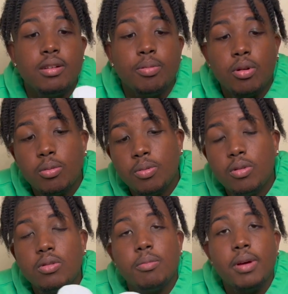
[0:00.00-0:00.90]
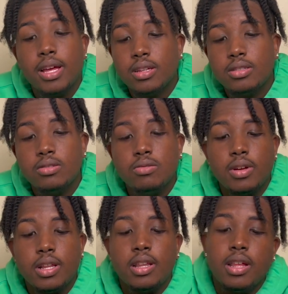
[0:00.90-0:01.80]
the purple on the back shoe
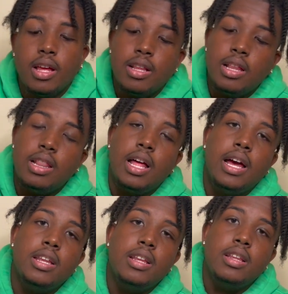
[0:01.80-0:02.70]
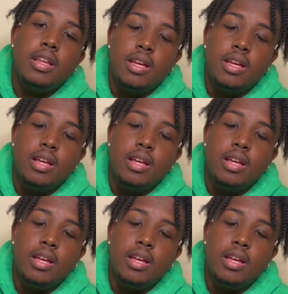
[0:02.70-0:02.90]
and the lining.